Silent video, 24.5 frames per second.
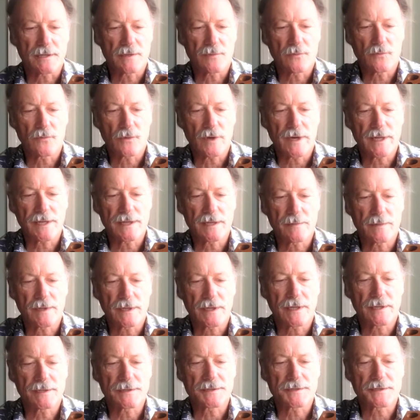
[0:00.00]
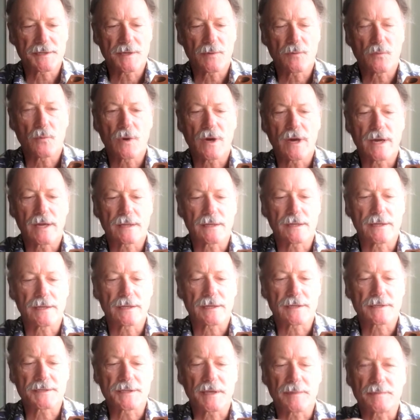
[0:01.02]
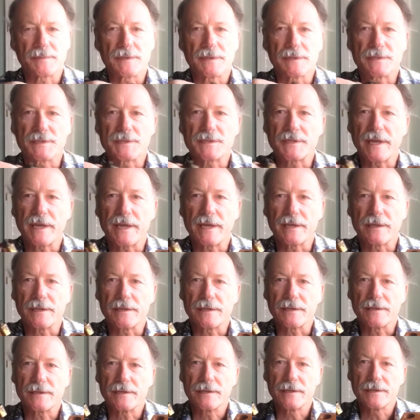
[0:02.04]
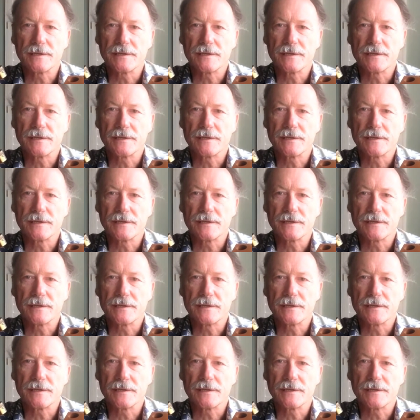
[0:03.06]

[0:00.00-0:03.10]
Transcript: and weigh them against some widely accepted standard.